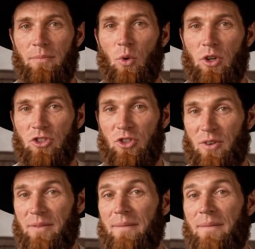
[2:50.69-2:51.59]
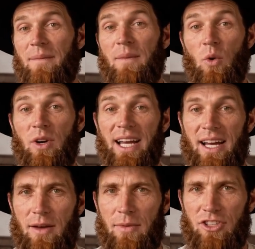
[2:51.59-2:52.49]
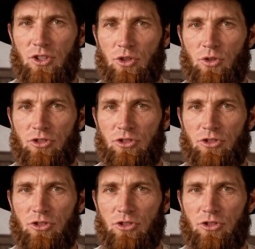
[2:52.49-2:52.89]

moisture, organic material